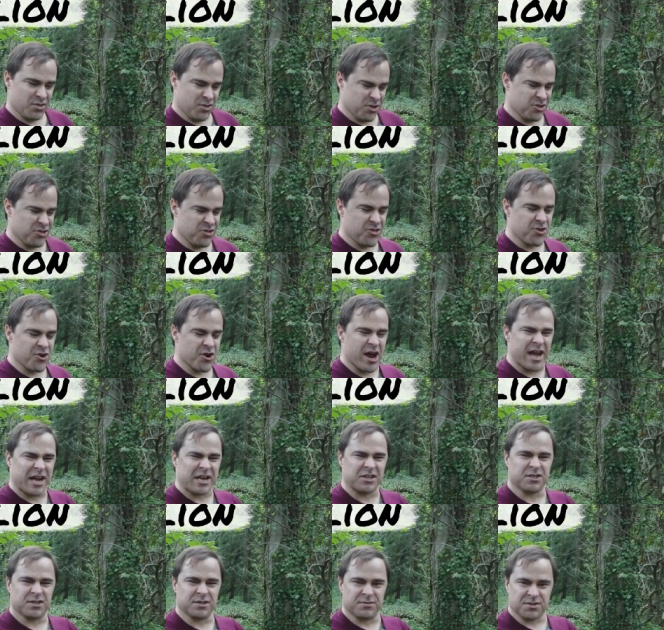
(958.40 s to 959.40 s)
the
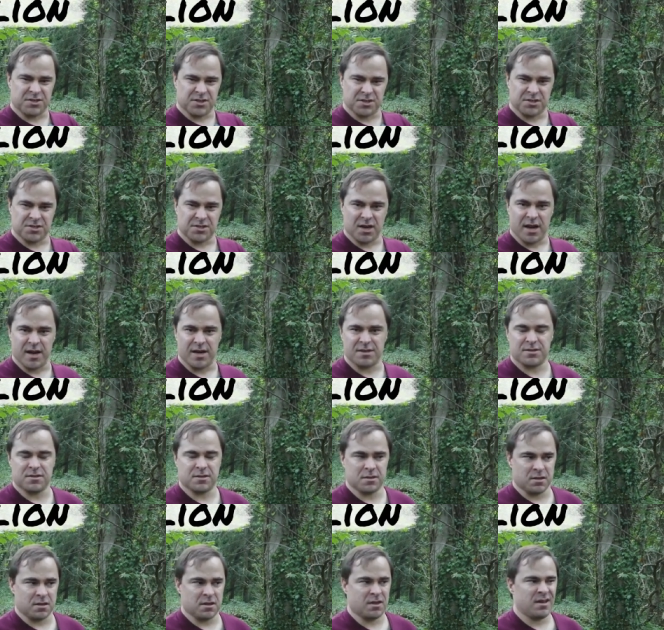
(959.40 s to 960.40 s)
dregs of
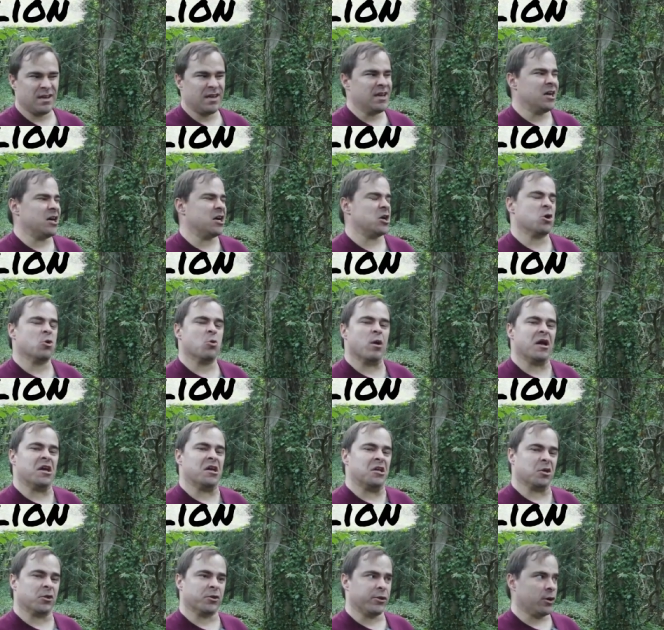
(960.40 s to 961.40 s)
society. A
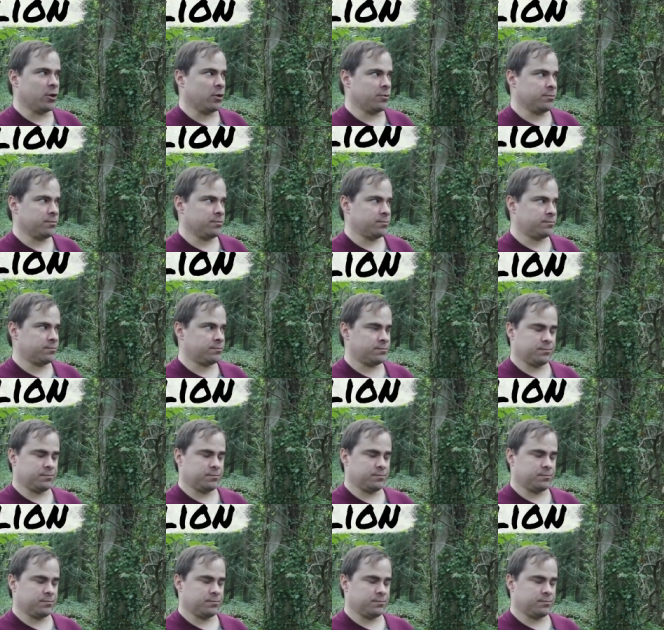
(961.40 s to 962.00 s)
gwehilion.